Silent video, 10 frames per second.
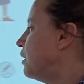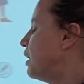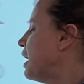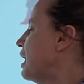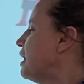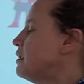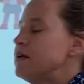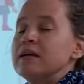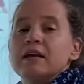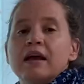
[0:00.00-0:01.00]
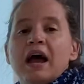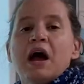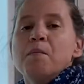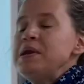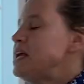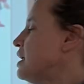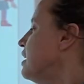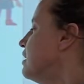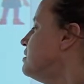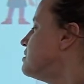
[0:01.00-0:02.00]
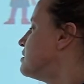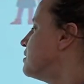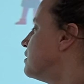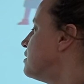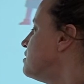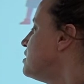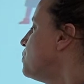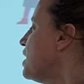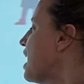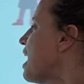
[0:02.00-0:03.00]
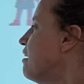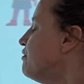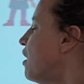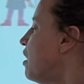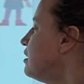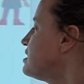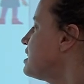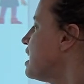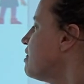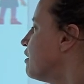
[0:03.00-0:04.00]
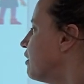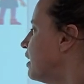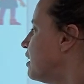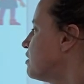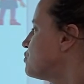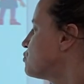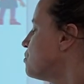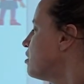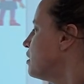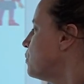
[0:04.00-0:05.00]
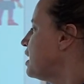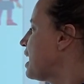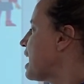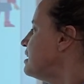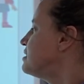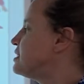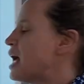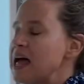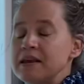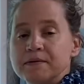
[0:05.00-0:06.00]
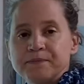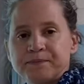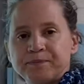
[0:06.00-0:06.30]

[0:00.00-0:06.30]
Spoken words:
And how many kids did we have all together in our story? We had 10.